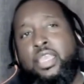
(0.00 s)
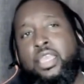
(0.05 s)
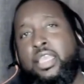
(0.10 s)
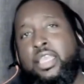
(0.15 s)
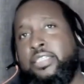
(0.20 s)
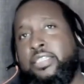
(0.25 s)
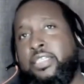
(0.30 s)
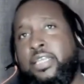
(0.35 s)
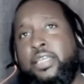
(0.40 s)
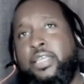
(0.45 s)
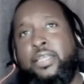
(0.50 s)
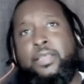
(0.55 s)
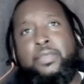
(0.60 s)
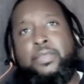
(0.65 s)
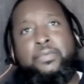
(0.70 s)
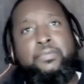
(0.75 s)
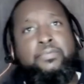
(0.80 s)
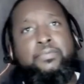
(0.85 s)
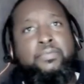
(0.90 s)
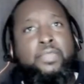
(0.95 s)
and
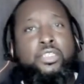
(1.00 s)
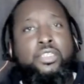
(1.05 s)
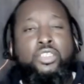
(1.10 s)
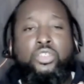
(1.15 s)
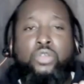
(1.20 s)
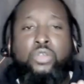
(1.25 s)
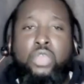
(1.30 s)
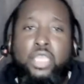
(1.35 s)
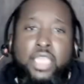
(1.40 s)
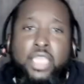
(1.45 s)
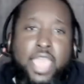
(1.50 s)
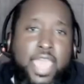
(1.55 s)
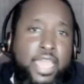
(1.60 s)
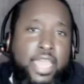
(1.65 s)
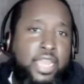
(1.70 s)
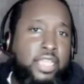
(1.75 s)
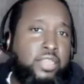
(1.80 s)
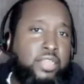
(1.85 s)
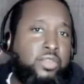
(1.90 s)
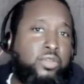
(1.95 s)
uh, a drug
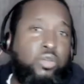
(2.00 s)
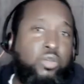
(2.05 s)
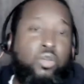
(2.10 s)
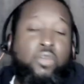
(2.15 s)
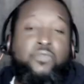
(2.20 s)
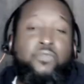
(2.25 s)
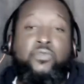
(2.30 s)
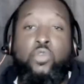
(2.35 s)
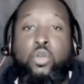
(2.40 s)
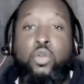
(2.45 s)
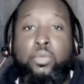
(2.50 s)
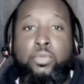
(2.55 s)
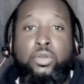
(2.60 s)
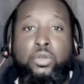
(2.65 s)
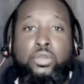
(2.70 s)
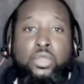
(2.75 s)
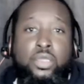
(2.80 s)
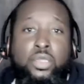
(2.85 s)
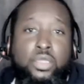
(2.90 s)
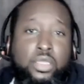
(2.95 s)
addict, or
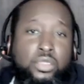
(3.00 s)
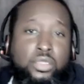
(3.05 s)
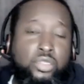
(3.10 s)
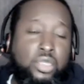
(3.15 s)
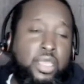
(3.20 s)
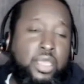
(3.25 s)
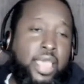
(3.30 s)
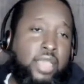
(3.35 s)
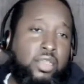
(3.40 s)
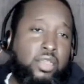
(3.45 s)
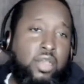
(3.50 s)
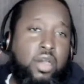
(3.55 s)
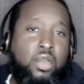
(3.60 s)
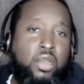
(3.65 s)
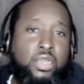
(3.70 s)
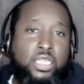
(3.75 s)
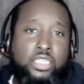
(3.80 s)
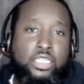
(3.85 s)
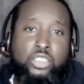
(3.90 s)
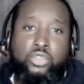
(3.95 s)
former
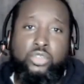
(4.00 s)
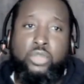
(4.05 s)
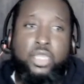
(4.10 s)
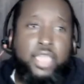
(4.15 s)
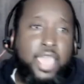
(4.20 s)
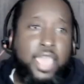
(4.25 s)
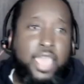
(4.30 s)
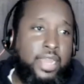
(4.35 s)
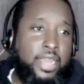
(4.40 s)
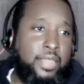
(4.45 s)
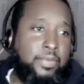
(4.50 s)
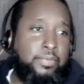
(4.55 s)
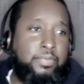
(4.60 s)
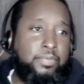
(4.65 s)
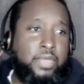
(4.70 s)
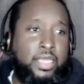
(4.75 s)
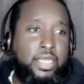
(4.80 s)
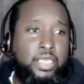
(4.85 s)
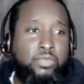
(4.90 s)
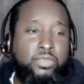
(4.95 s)
alcoholic and drug addict,
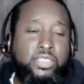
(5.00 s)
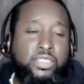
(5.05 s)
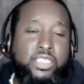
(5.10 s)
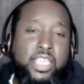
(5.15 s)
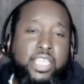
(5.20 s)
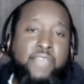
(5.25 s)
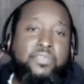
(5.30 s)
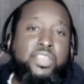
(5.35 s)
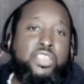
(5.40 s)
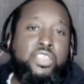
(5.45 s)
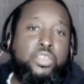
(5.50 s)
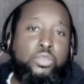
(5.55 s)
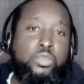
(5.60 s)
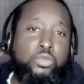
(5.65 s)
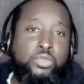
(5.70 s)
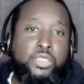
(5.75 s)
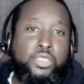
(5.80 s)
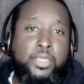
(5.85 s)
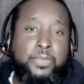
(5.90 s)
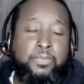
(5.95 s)
but he was definitely
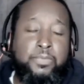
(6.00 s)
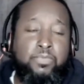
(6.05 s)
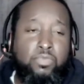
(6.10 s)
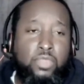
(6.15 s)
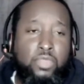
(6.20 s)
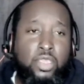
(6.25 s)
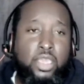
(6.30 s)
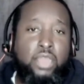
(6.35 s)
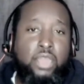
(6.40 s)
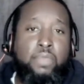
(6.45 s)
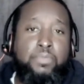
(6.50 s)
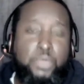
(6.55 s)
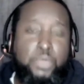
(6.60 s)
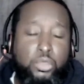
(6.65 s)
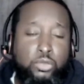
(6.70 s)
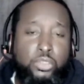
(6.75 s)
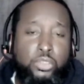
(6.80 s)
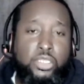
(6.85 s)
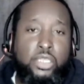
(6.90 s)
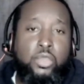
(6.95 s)
using and
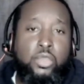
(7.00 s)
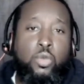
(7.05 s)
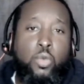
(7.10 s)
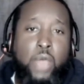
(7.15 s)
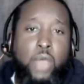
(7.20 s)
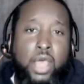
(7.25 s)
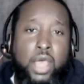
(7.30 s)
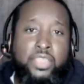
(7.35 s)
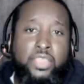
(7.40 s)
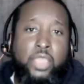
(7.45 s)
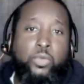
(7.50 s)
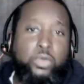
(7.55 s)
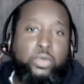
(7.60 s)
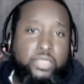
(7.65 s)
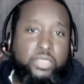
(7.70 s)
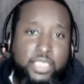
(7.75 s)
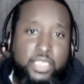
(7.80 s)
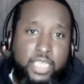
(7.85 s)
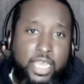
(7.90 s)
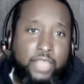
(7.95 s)
abusing while they
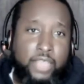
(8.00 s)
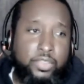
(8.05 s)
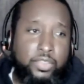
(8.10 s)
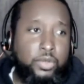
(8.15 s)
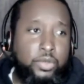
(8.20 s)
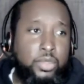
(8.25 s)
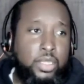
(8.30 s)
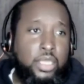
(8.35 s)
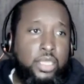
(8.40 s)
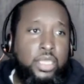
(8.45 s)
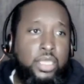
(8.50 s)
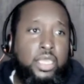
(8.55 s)
were together.